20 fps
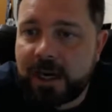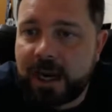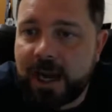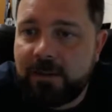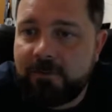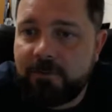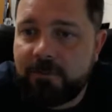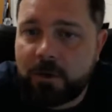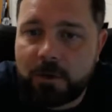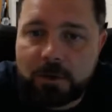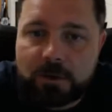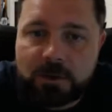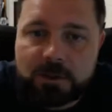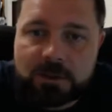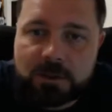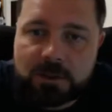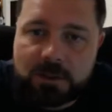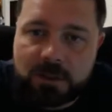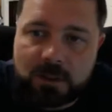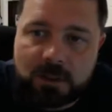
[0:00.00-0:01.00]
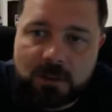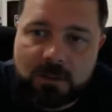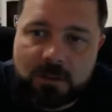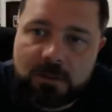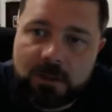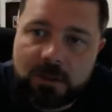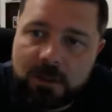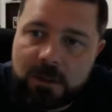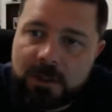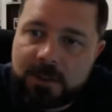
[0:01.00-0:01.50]
that I've used to
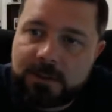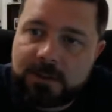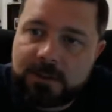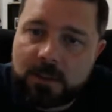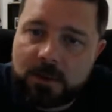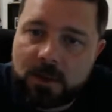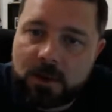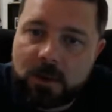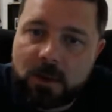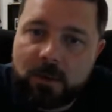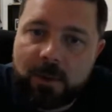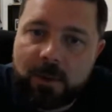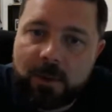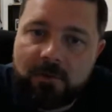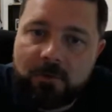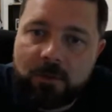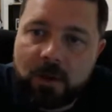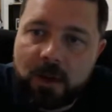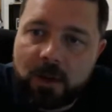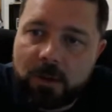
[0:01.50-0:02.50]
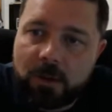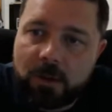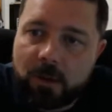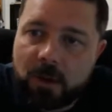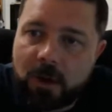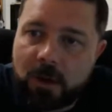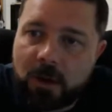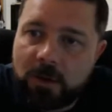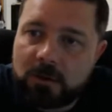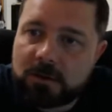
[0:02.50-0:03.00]
to learn about
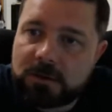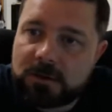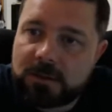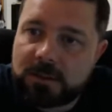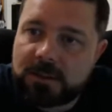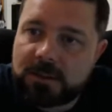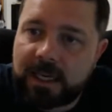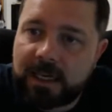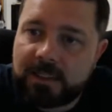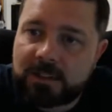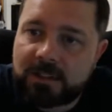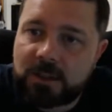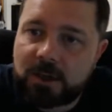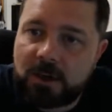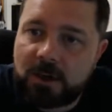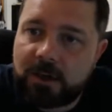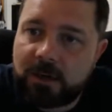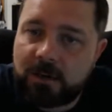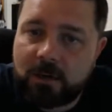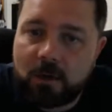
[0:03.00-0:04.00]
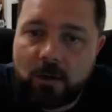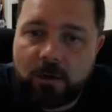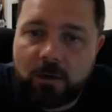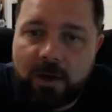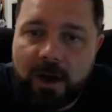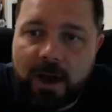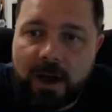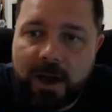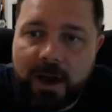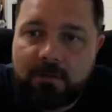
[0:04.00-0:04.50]
volleyball since I started in
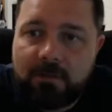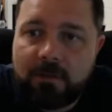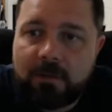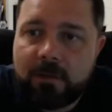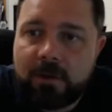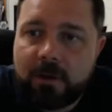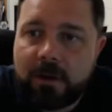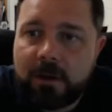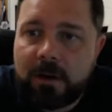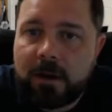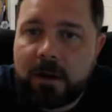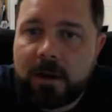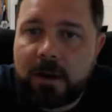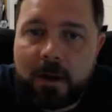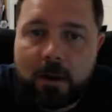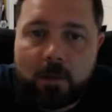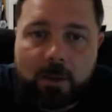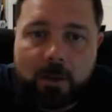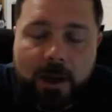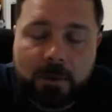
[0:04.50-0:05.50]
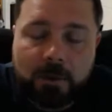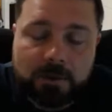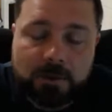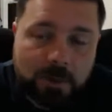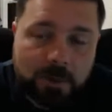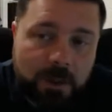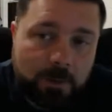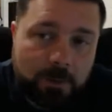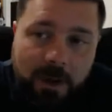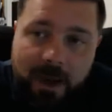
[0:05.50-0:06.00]
05, uh, when I was
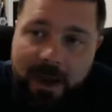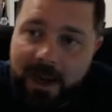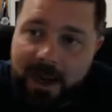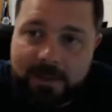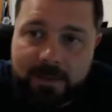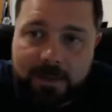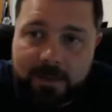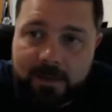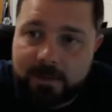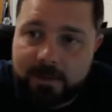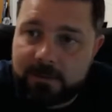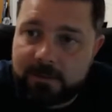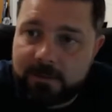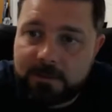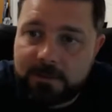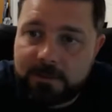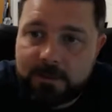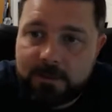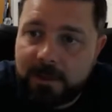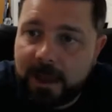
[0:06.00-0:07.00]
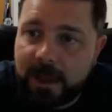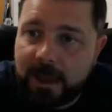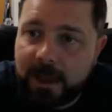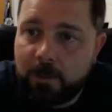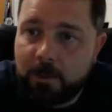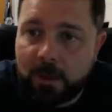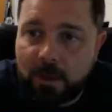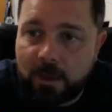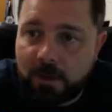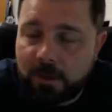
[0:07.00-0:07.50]
really behind the eight
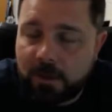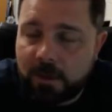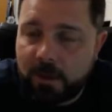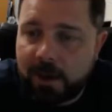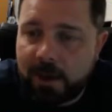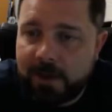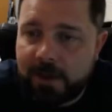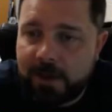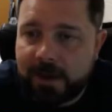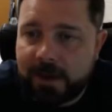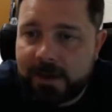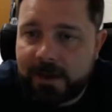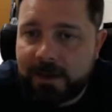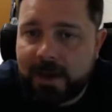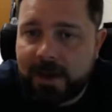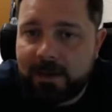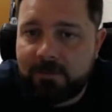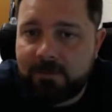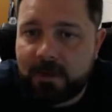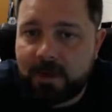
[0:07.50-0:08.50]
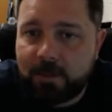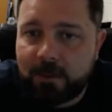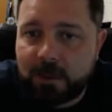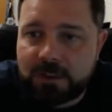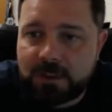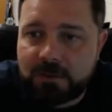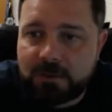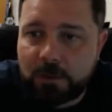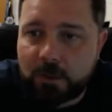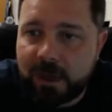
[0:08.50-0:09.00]
ball, you know, I, I didn't have very
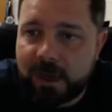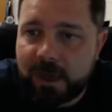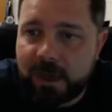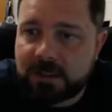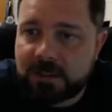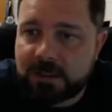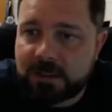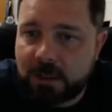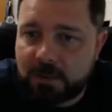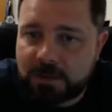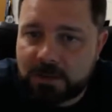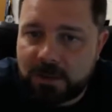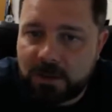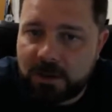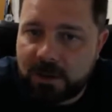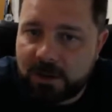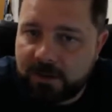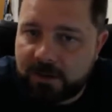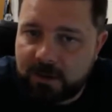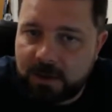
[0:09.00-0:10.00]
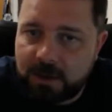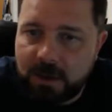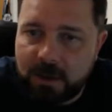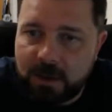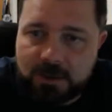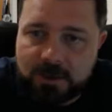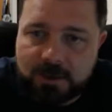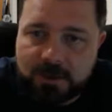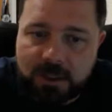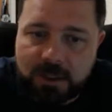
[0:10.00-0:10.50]
much of a base and I was starting at the
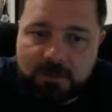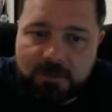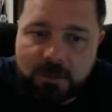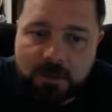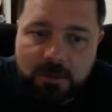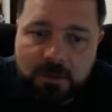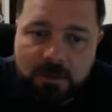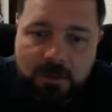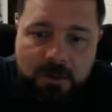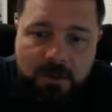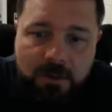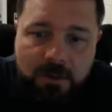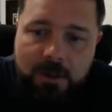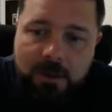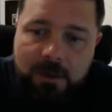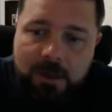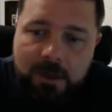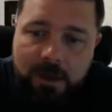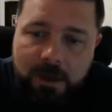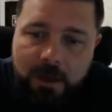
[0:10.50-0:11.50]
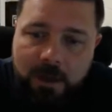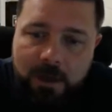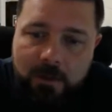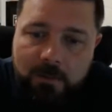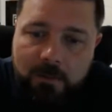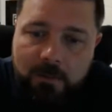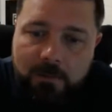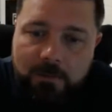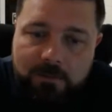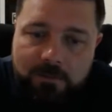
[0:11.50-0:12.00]
college level.
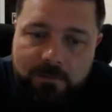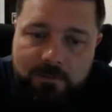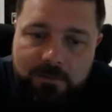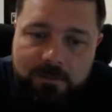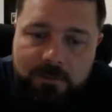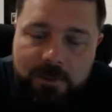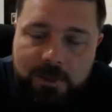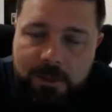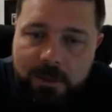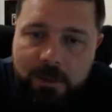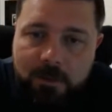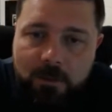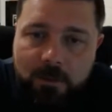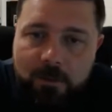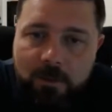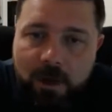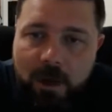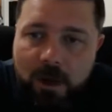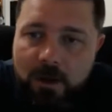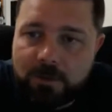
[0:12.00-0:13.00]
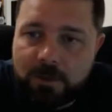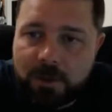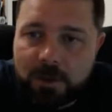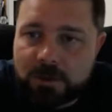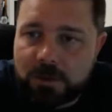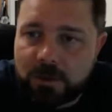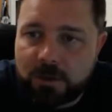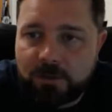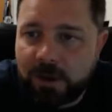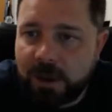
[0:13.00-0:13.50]
Um, you know, all of
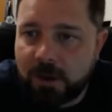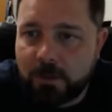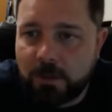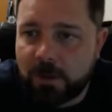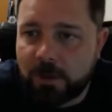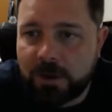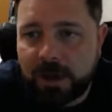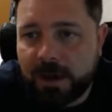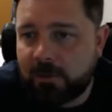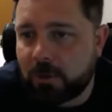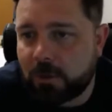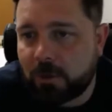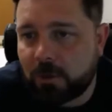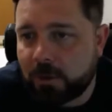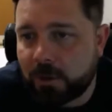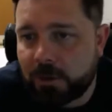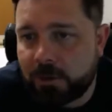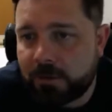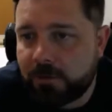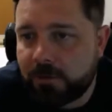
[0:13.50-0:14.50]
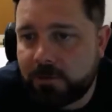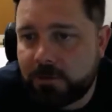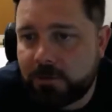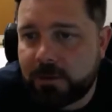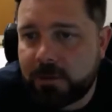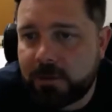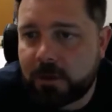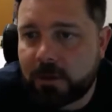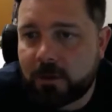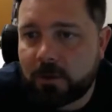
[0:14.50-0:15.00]
those are available to everyone.
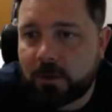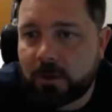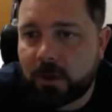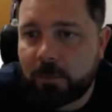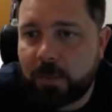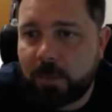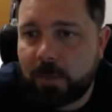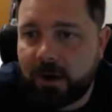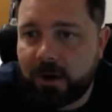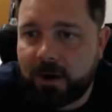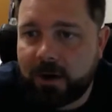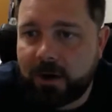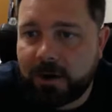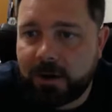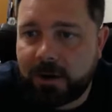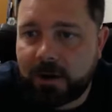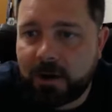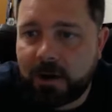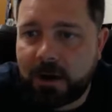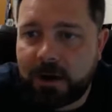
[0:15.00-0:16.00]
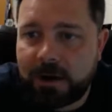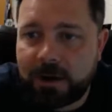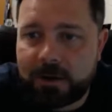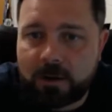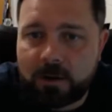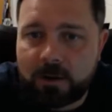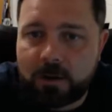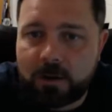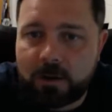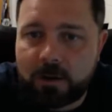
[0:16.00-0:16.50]
You know, a parent can get on and
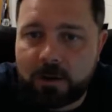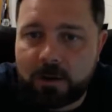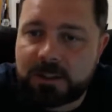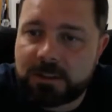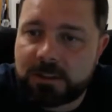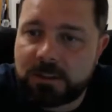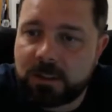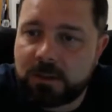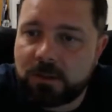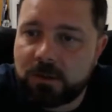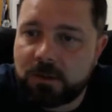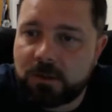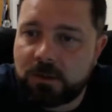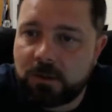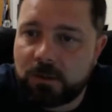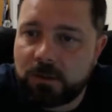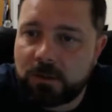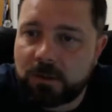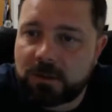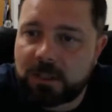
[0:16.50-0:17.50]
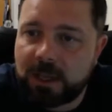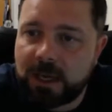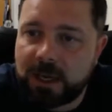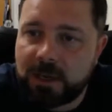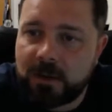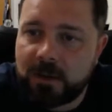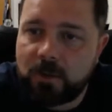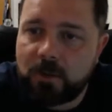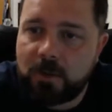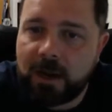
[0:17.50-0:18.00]
learn those things on YouTube just
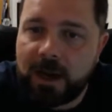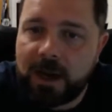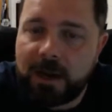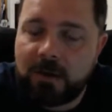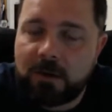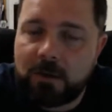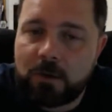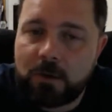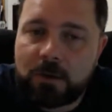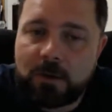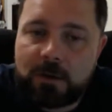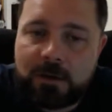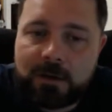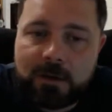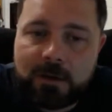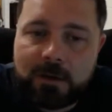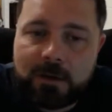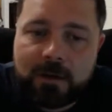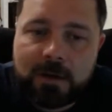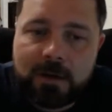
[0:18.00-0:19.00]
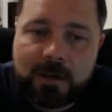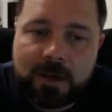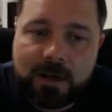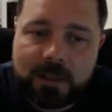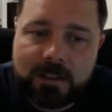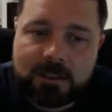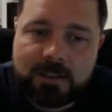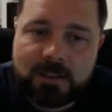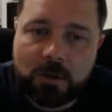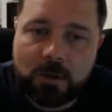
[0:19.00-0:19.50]
like you and I do.
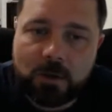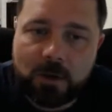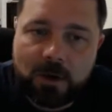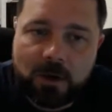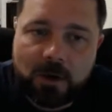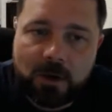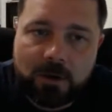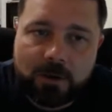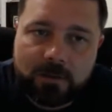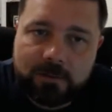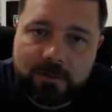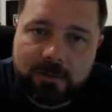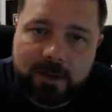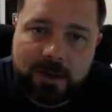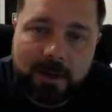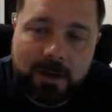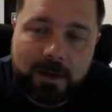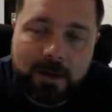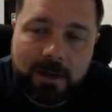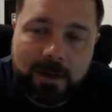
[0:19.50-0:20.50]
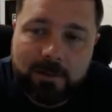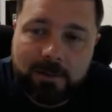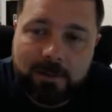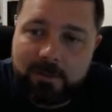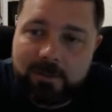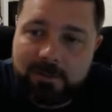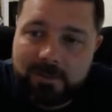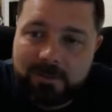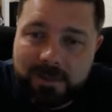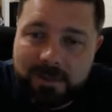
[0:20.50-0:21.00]
Uh, so learn, uh,
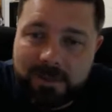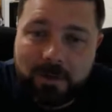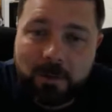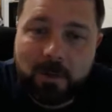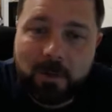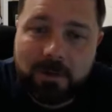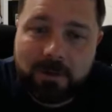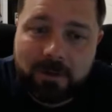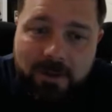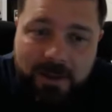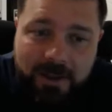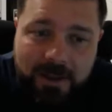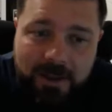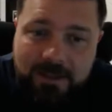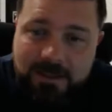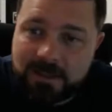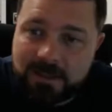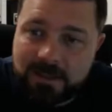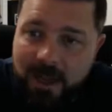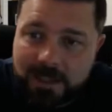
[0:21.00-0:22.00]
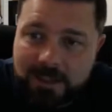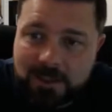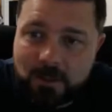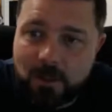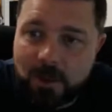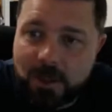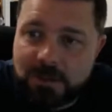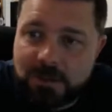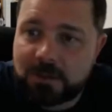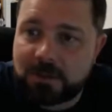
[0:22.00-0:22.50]
get with your kids and ask
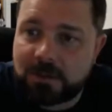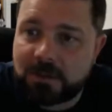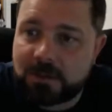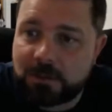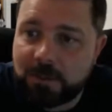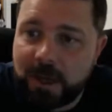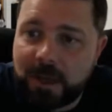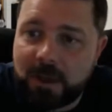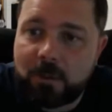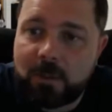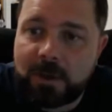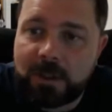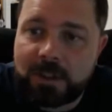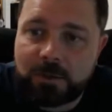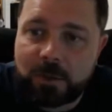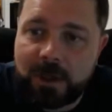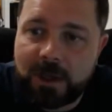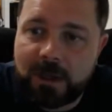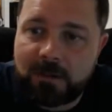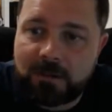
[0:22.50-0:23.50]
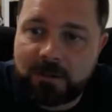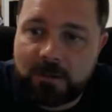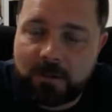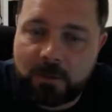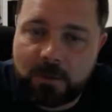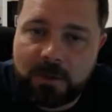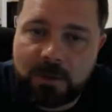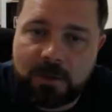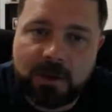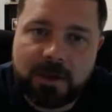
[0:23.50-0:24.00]
questions, make them explain it to you
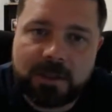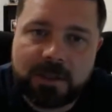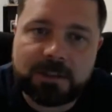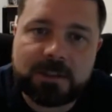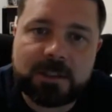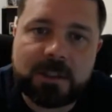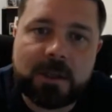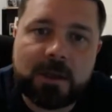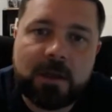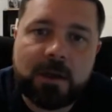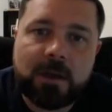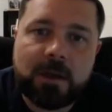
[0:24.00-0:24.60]
because